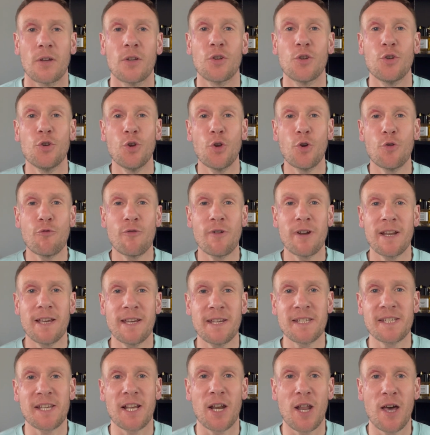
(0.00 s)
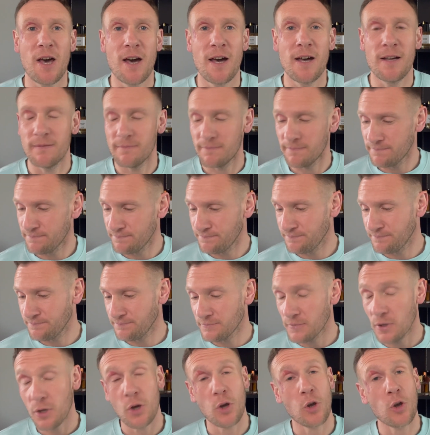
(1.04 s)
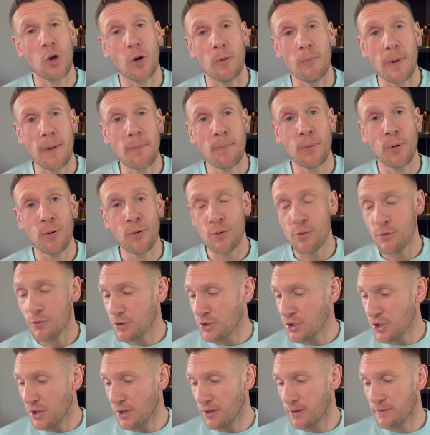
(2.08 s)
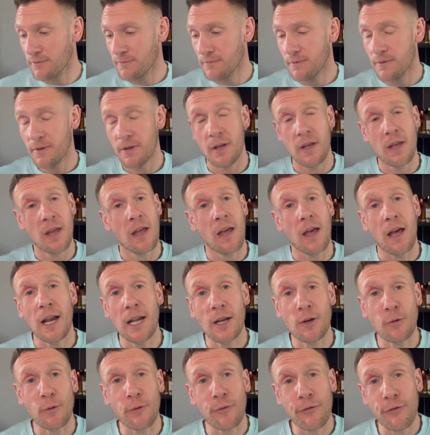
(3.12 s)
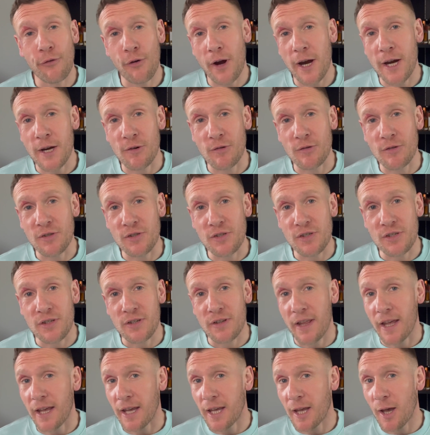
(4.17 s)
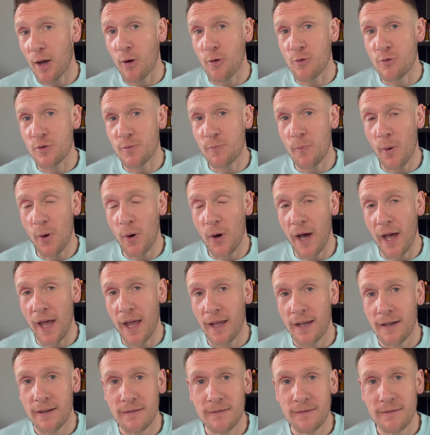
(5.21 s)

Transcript: new release alert, got me paws on, a little fragrance that goes by.